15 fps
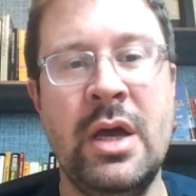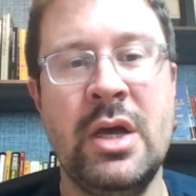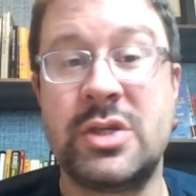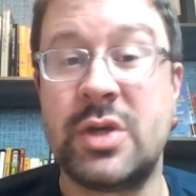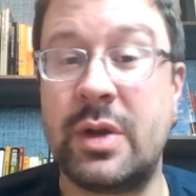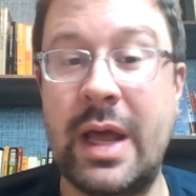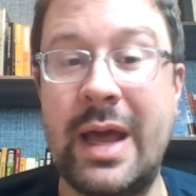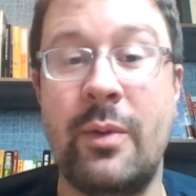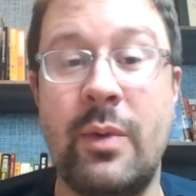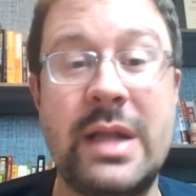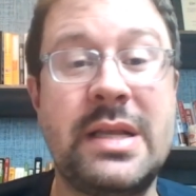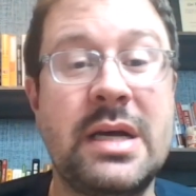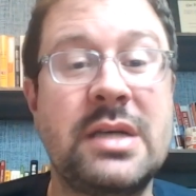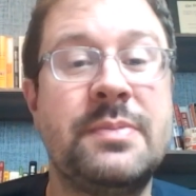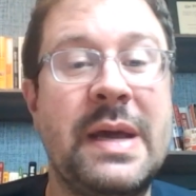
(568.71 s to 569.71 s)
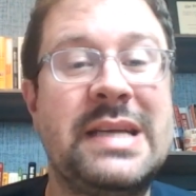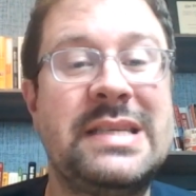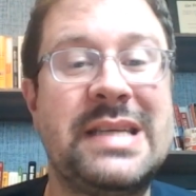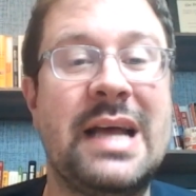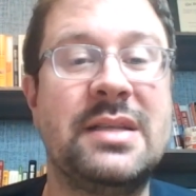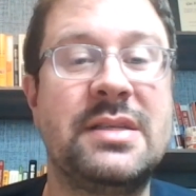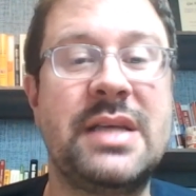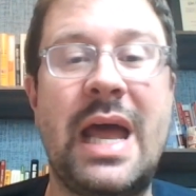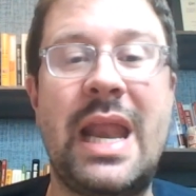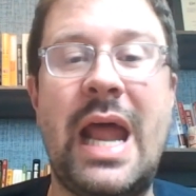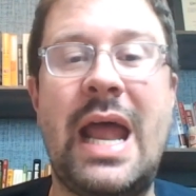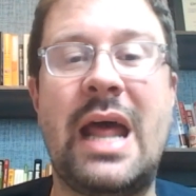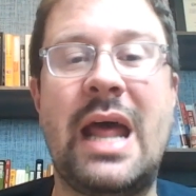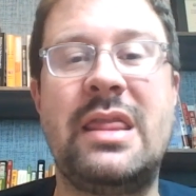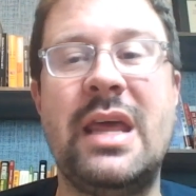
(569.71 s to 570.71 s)
So it does make sense.
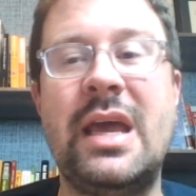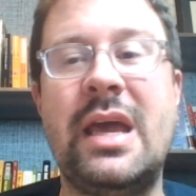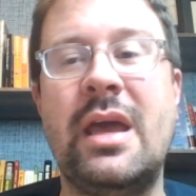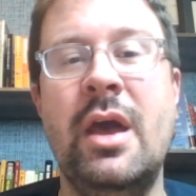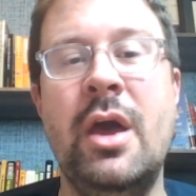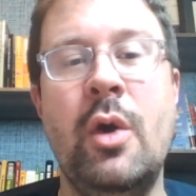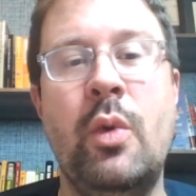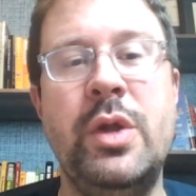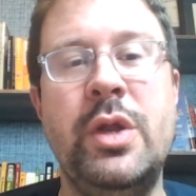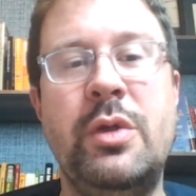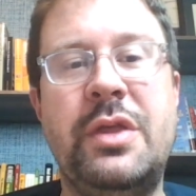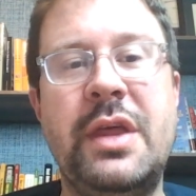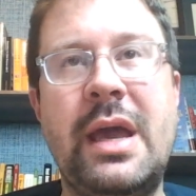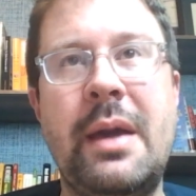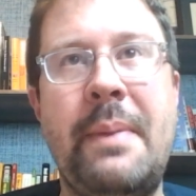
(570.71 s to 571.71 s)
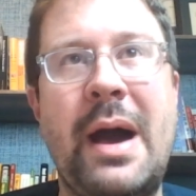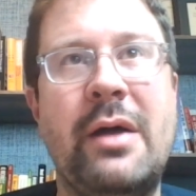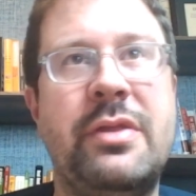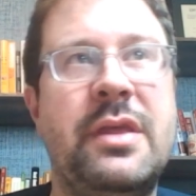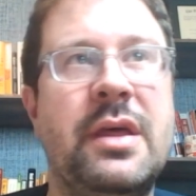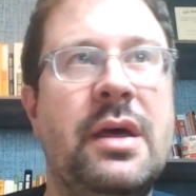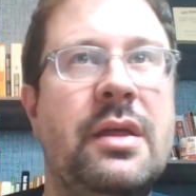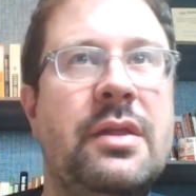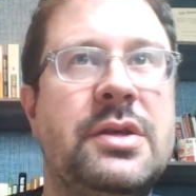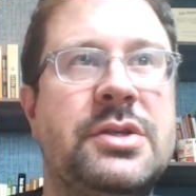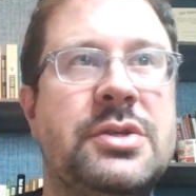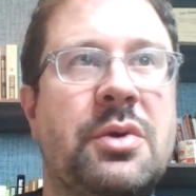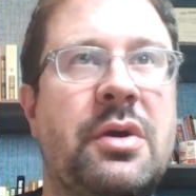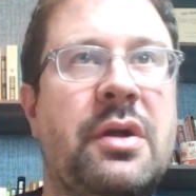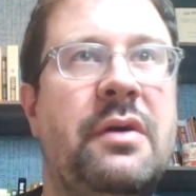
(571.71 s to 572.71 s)
And I think when you think about the
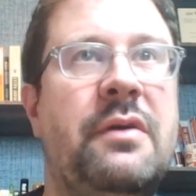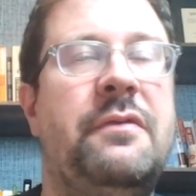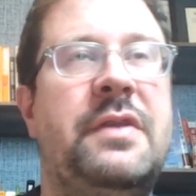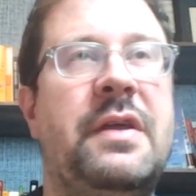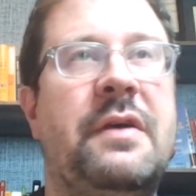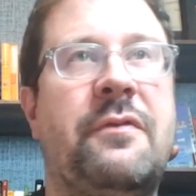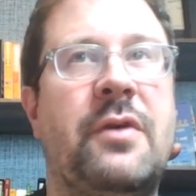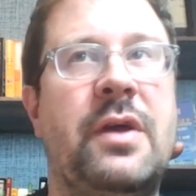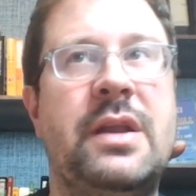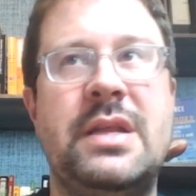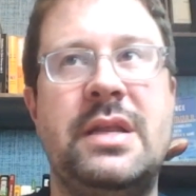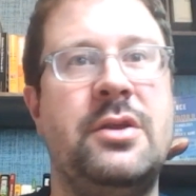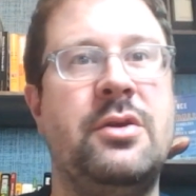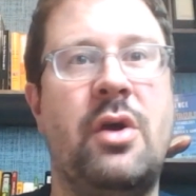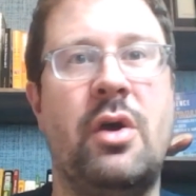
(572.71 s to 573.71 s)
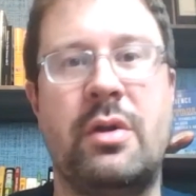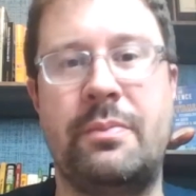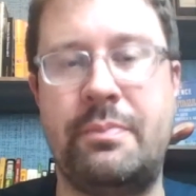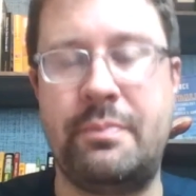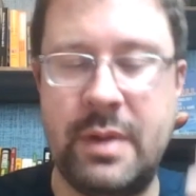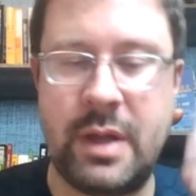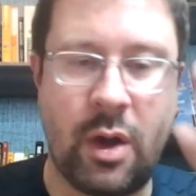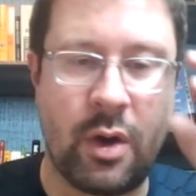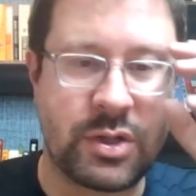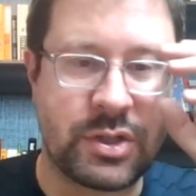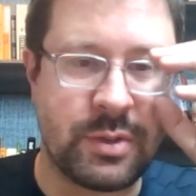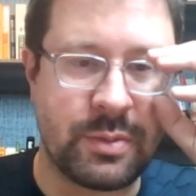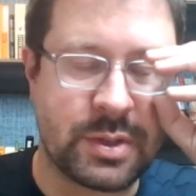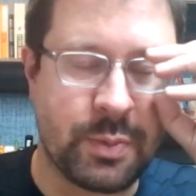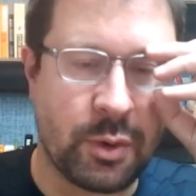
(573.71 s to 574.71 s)
sort of different, and you go to
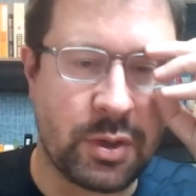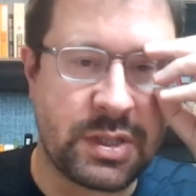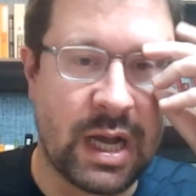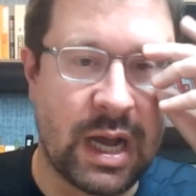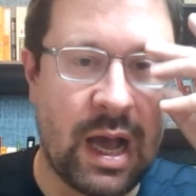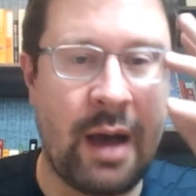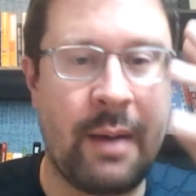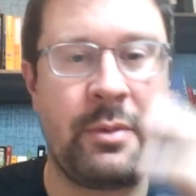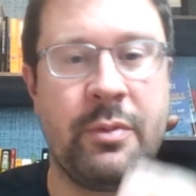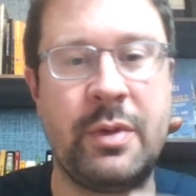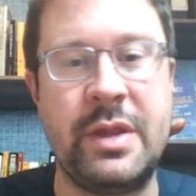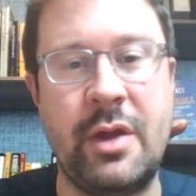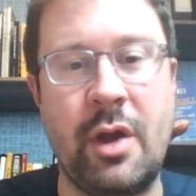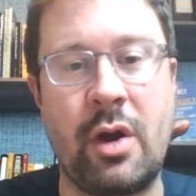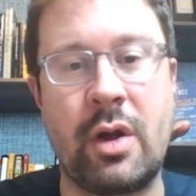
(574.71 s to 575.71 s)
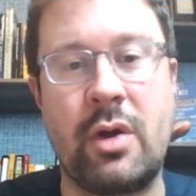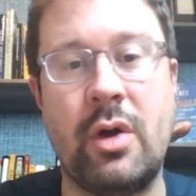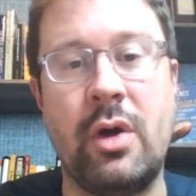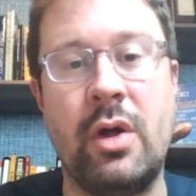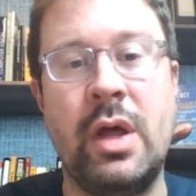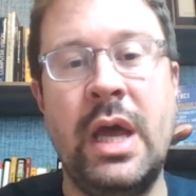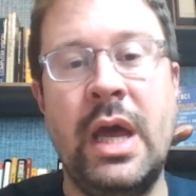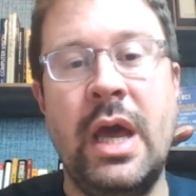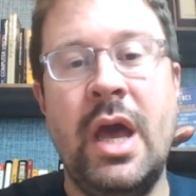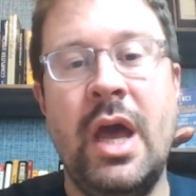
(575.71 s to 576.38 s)
SumerSports.com and read the article,